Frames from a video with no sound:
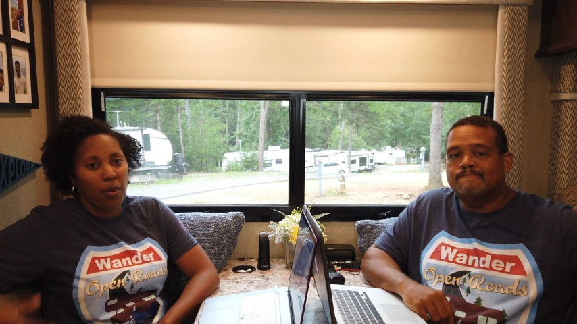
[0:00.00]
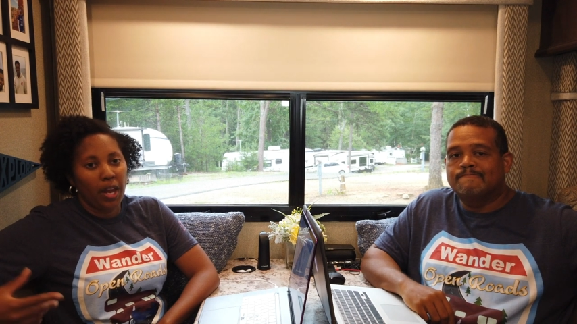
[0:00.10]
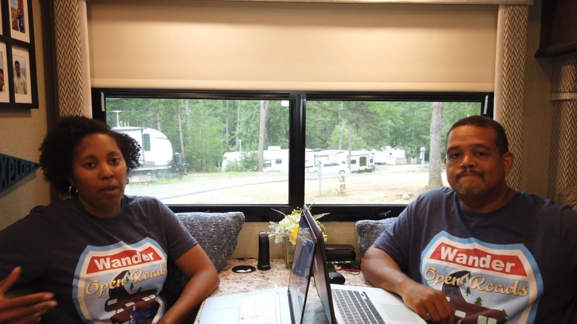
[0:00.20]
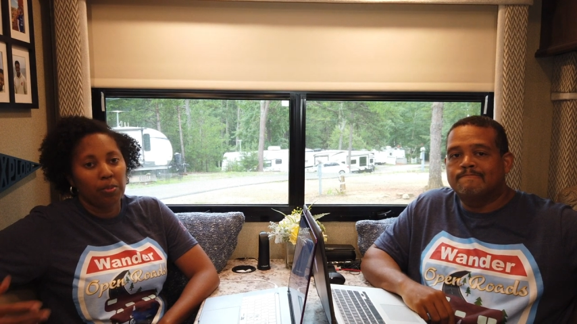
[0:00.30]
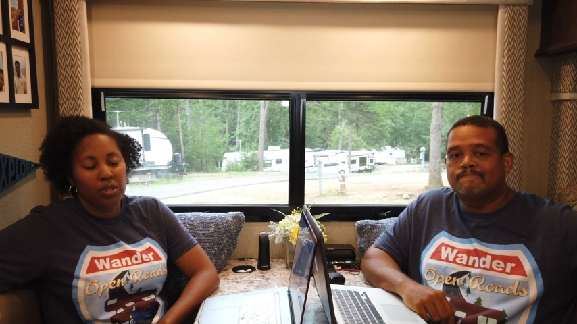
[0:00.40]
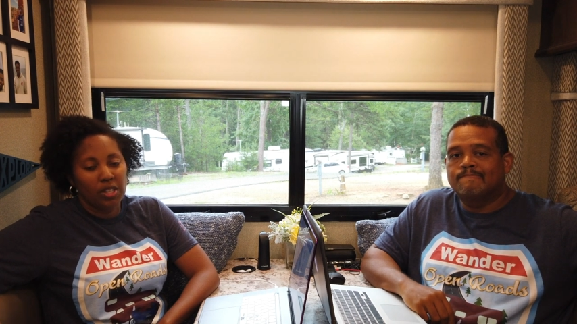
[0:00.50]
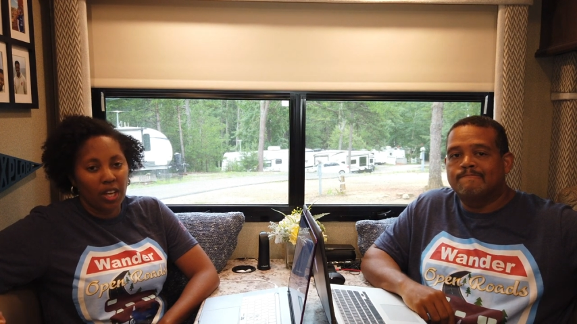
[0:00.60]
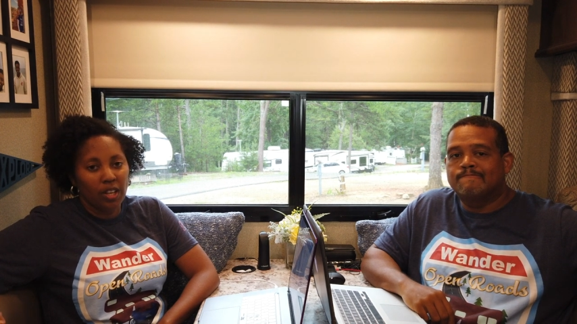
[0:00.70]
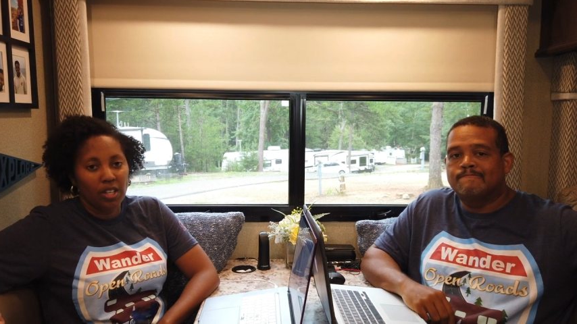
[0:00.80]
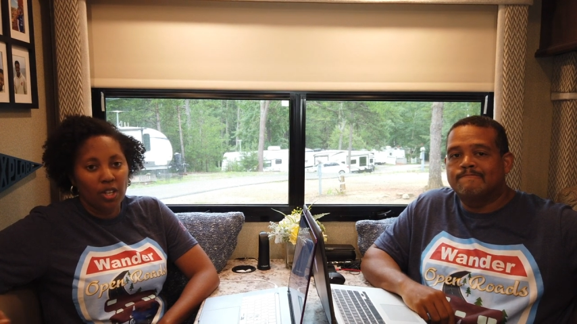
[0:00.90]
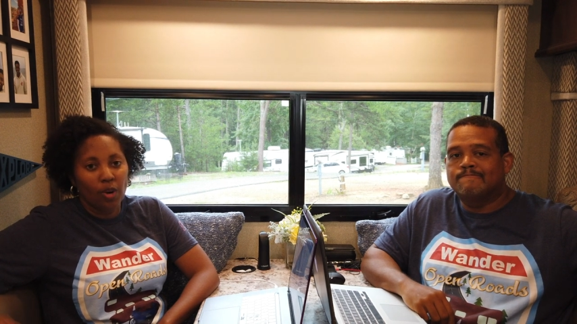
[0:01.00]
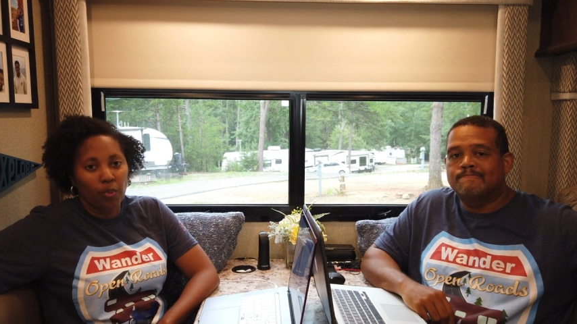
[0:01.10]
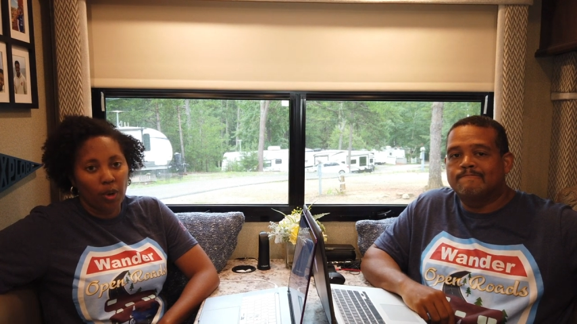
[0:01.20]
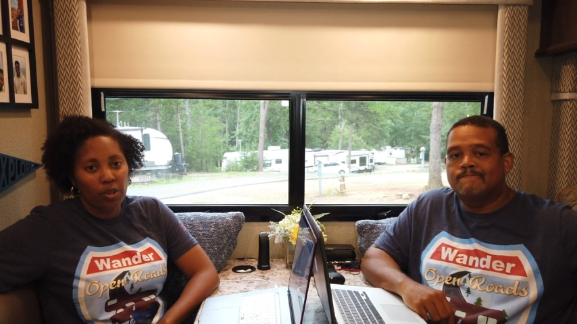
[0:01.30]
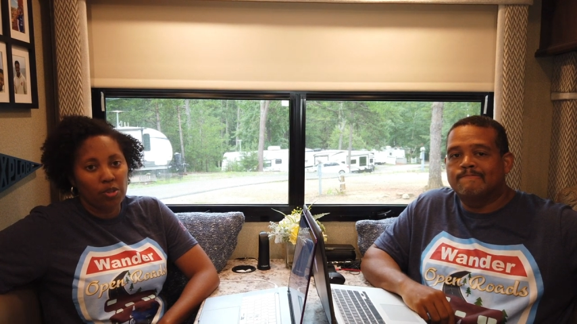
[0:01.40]
Speaker 1: we were able to get, you know,
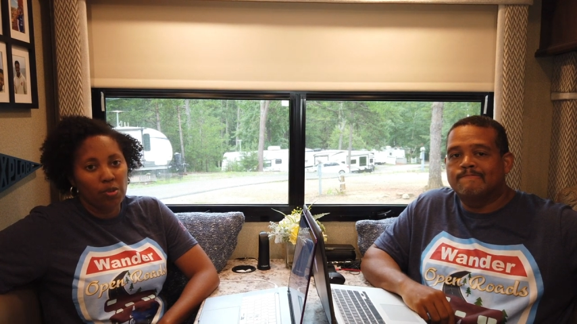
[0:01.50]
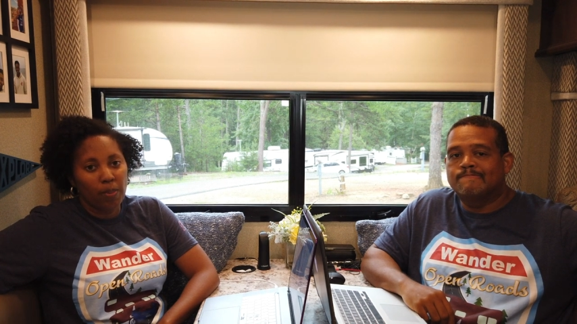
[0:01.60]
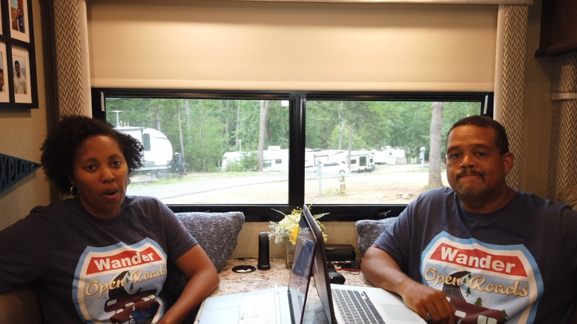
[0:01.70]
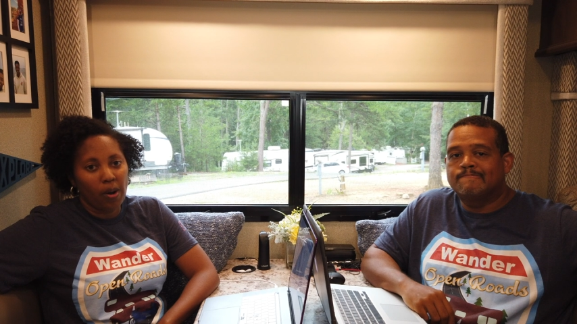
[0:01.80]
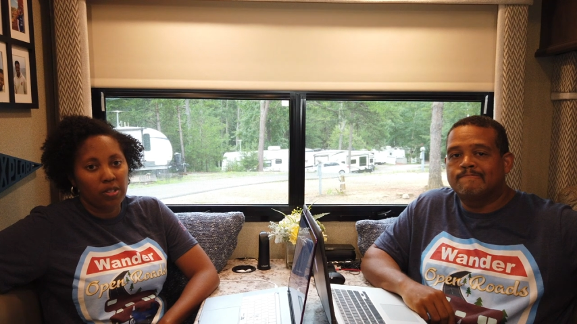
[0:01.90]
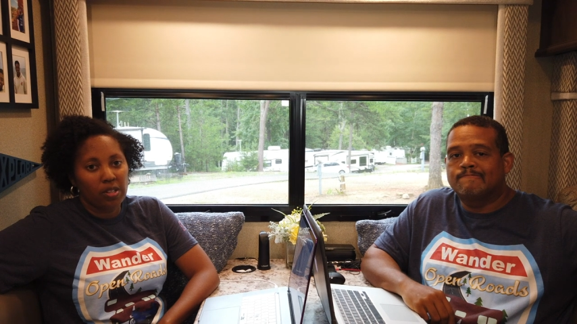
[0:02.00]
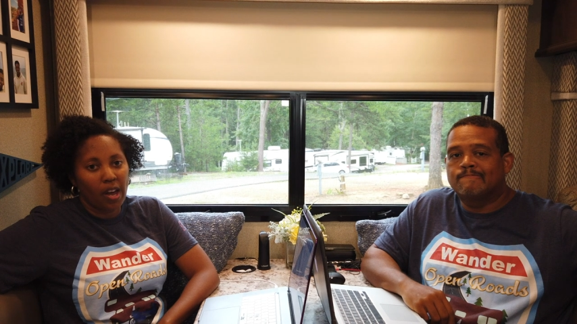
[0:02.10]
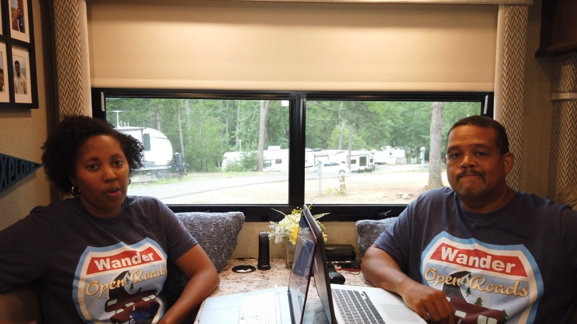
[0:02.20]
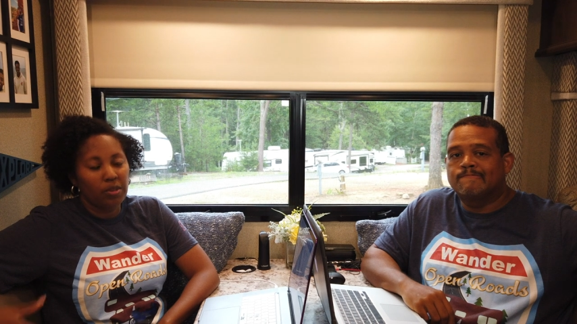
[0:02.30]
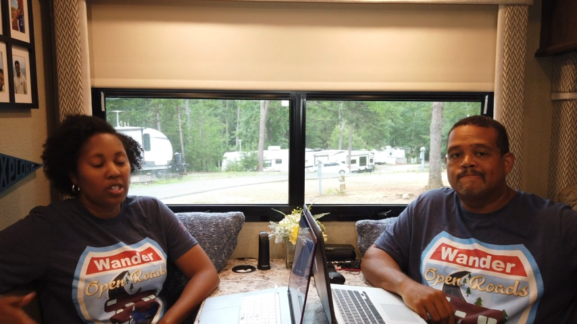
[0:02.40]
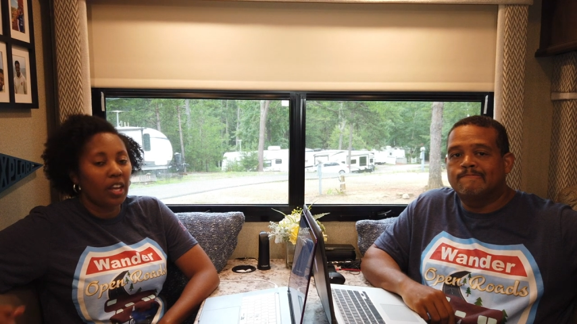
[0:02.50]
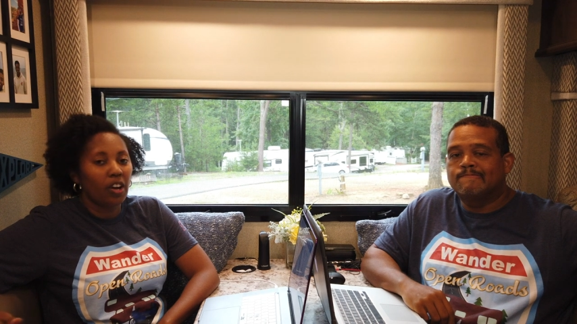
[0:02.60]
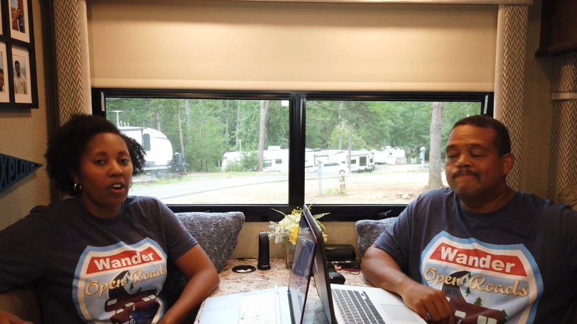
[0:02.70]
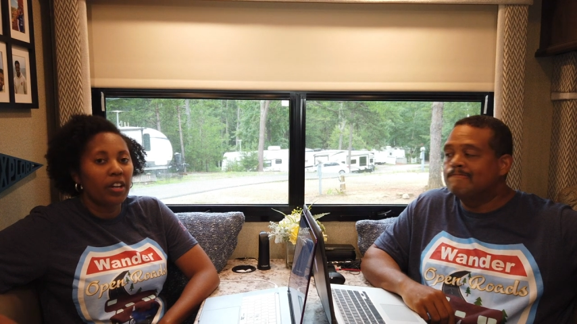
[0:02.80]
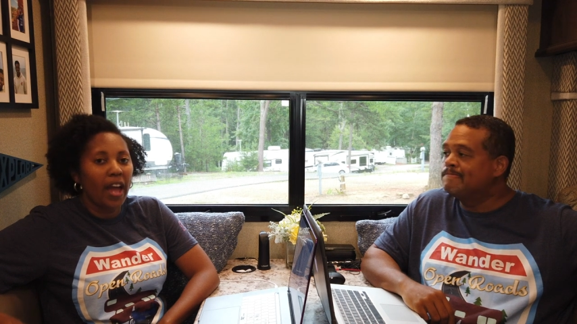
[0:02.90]
1 or 2 bars. So I would
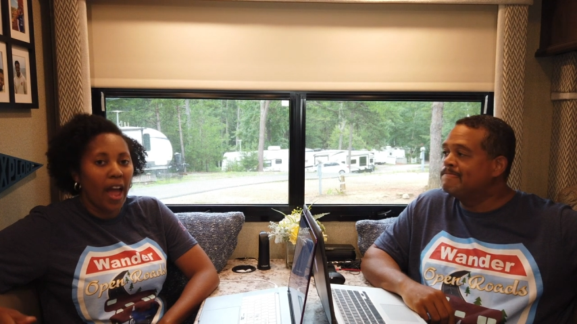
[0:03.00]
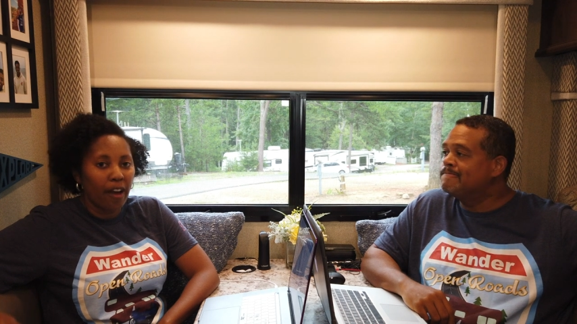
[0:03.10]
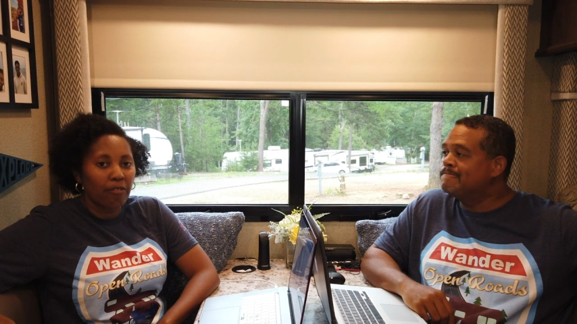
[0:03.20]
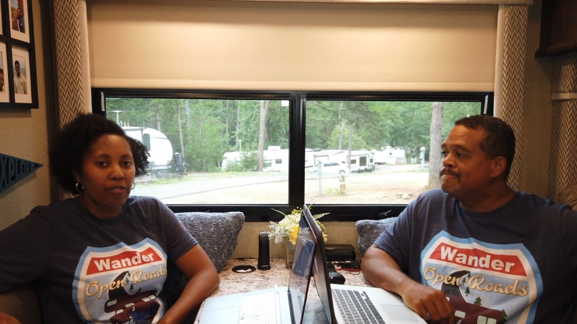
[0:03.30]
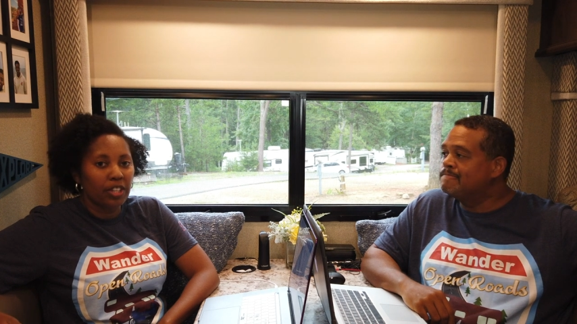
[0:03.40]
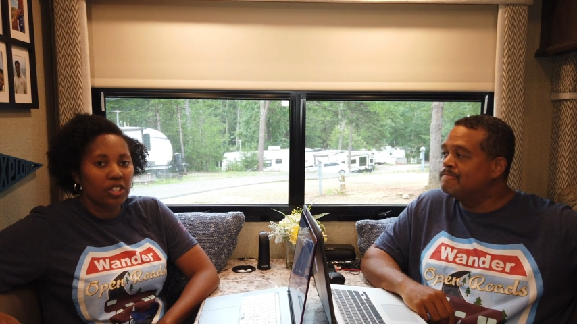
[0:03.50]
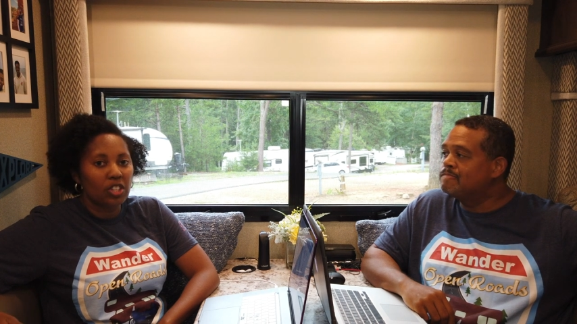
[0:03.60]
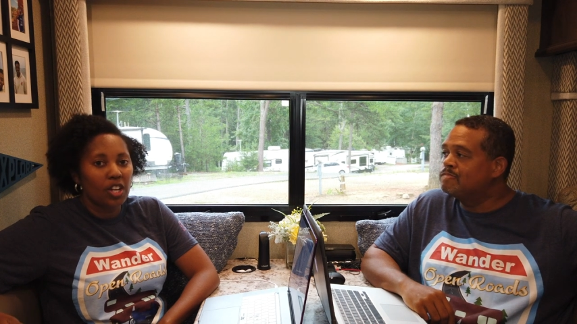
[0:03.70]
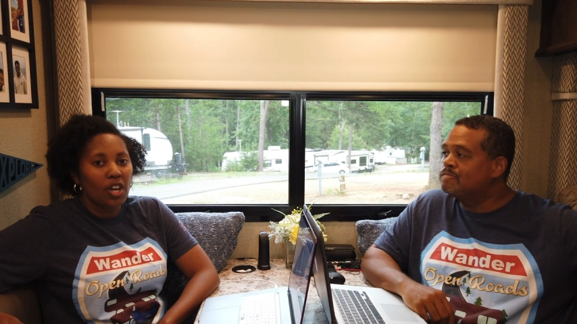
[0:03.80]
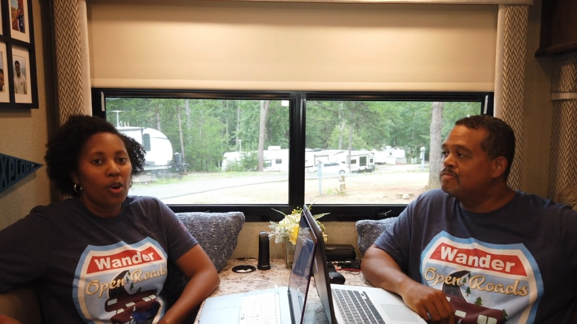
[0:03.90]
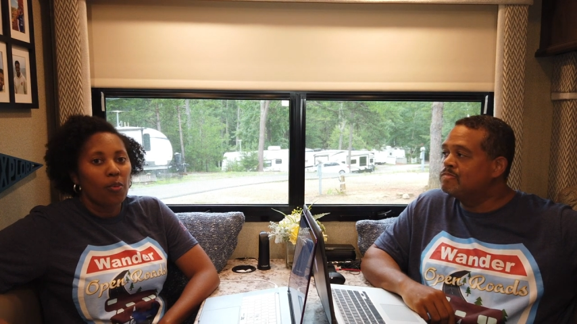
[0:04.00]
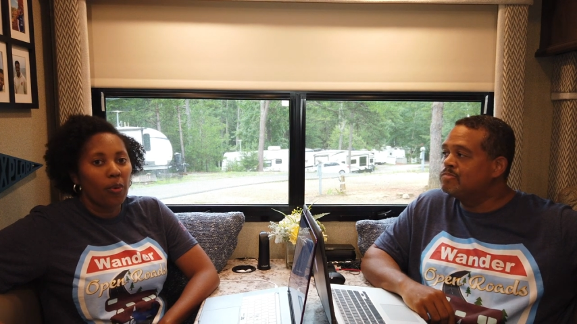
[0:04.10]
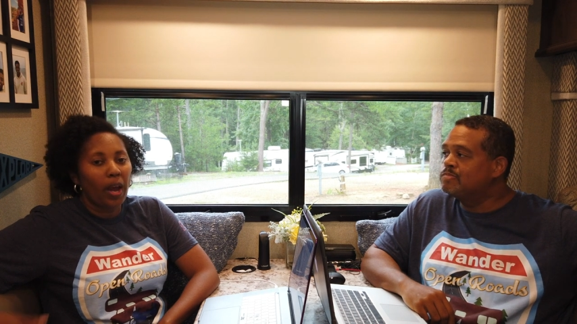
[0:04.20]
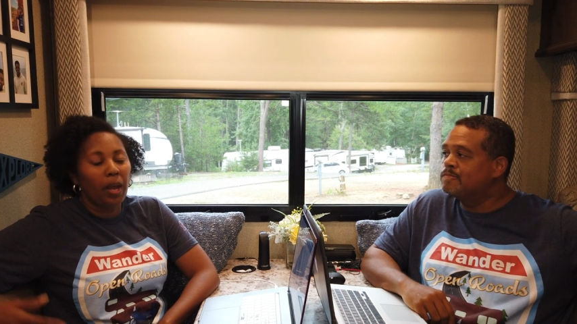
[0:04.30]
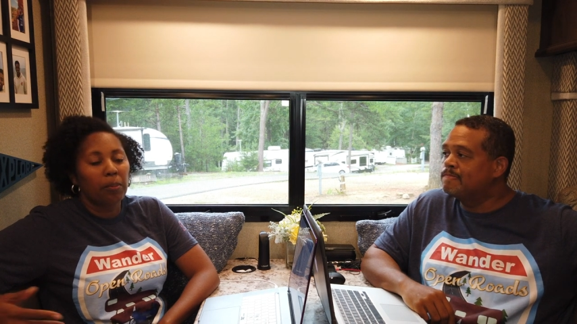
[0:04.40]
say on average, we're